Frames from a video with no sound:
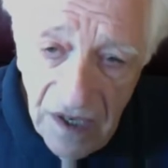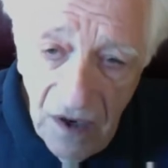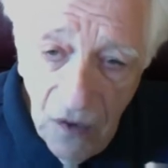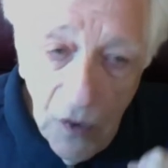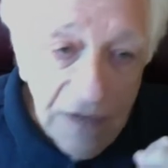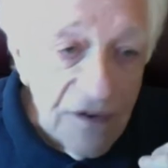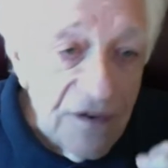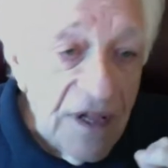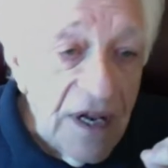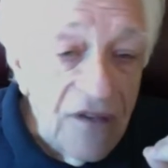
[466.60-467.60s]
rather
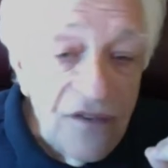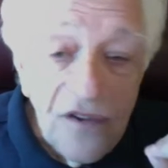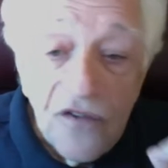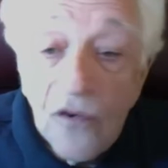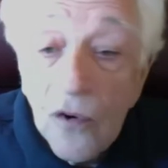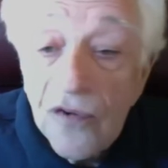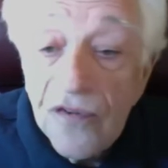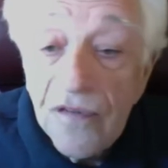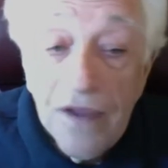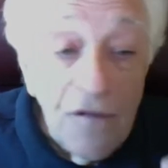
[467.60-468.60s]
than as the source
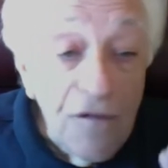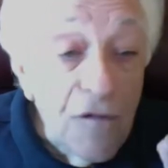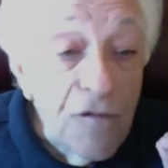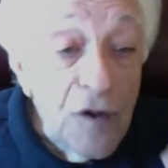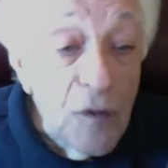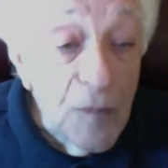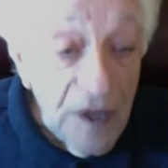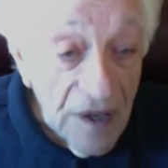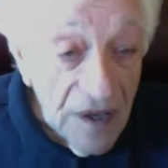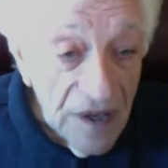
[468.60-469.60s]
of their fulfillment.
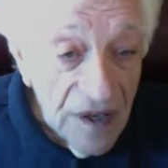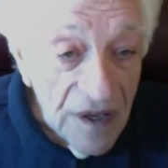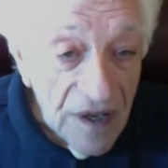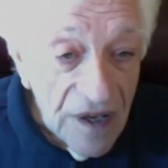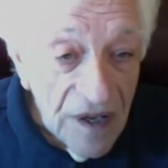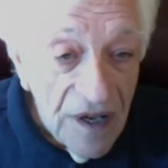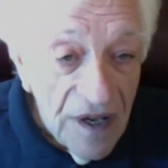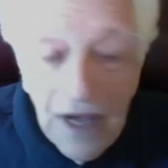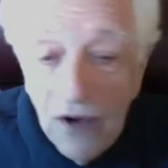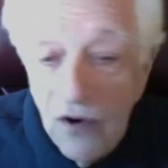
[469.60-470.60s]

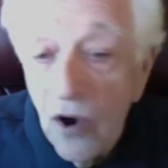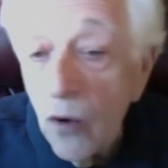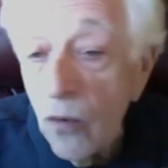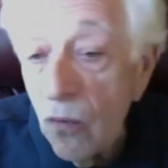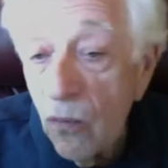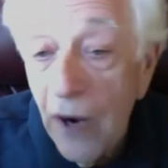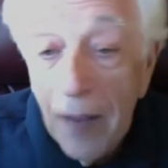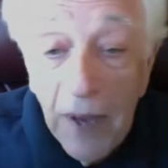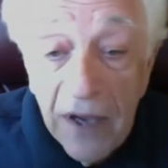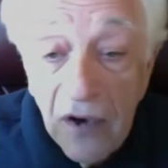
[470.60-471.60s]
Now, no
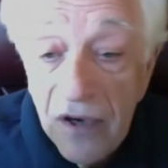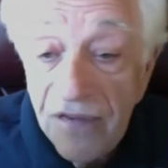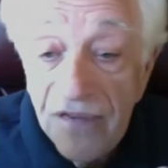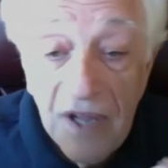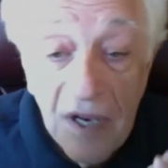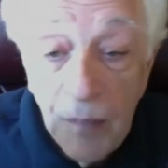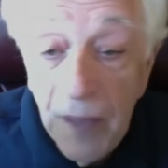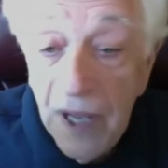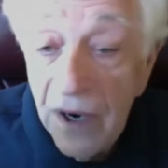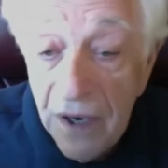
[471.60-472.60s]
rabbi could have said it
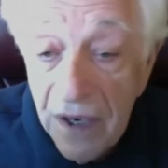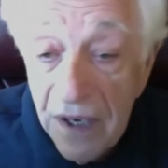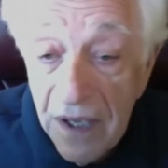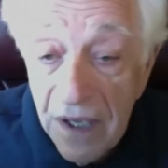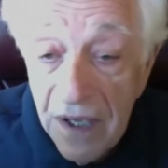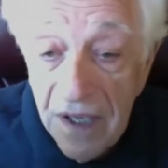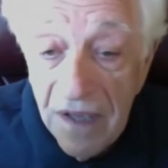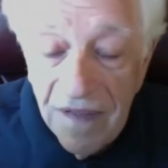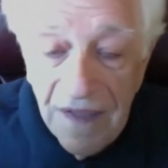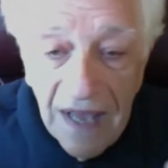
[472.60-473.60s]
better.
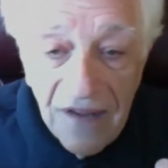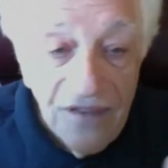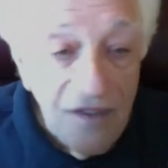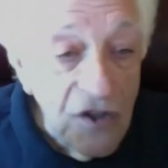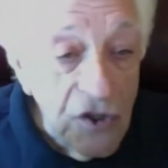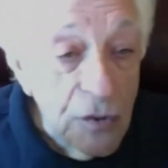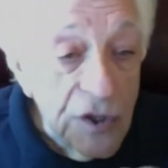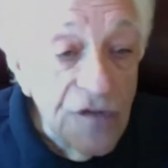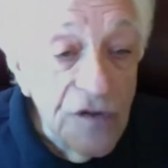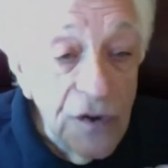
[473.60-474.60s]
That is the
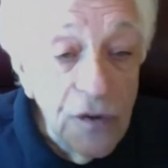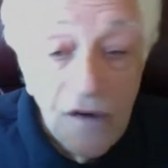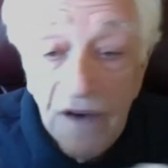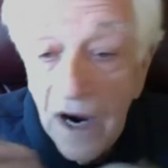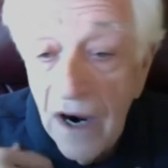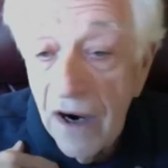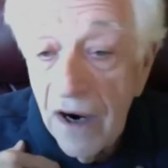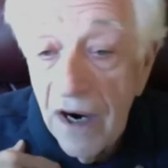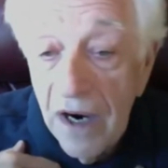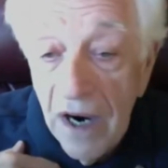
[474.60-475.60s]
Jewish view of
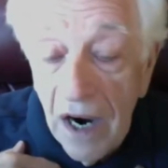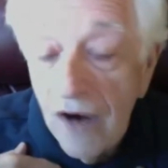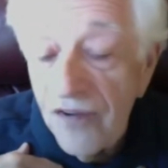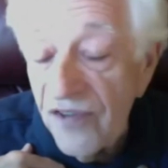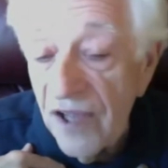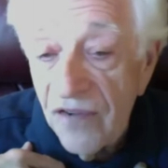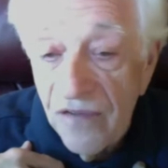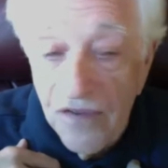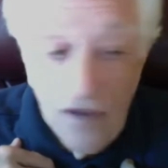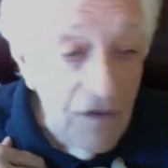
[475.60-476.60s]
our sense
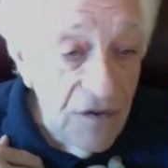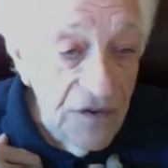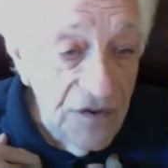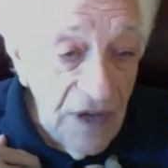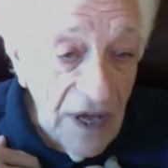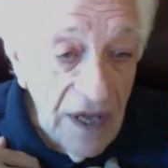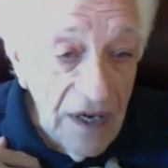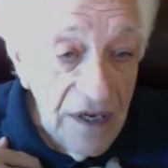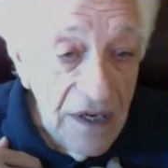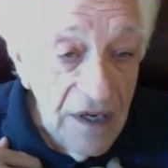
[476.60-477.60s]
of civil society.
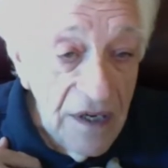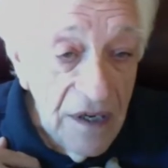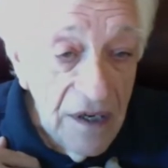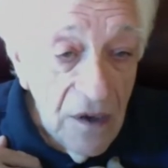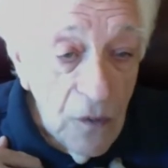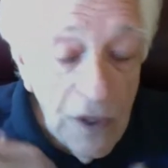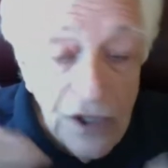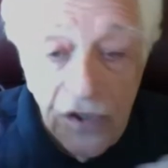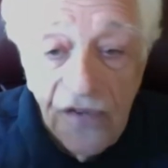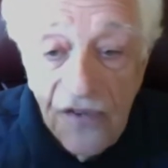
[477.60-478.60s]
We
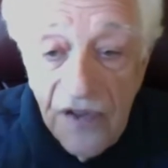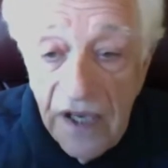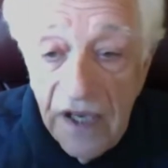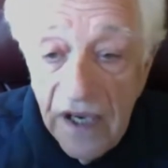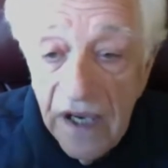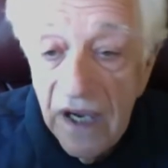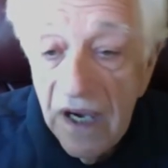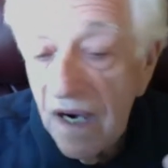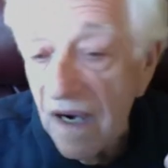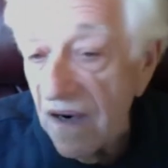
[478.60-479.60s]
should see
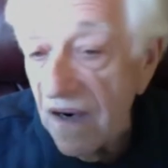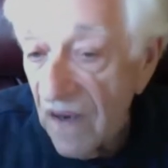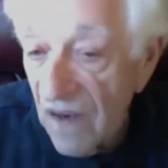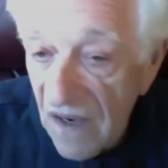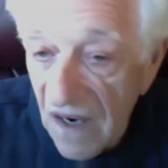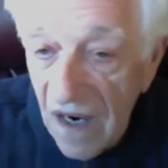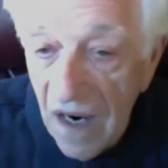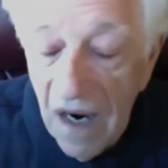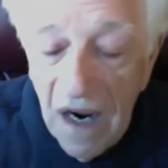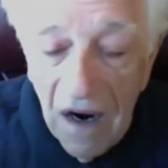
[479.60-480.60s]

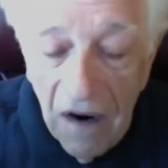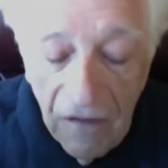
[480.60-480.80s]
our